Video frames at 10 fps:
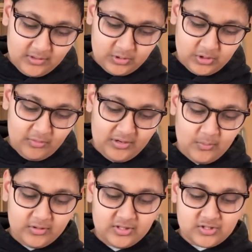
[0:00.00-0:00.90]
You don't really
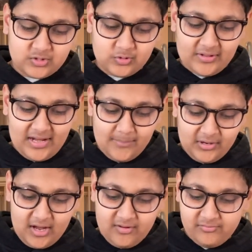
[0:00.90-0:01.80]
want to destroy that lemon
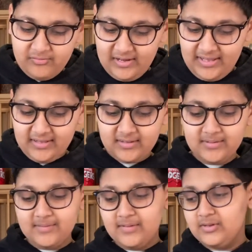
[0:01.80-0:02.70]
curd filling
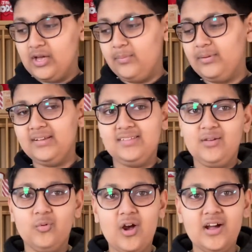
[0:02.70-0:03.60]
because it
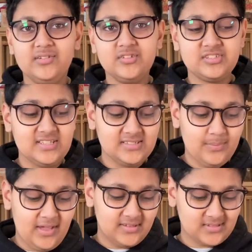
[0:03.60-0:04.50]
will kind of just
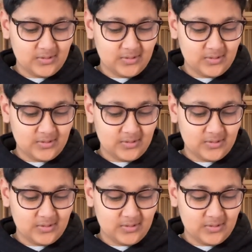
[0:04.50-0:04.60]
disappear. So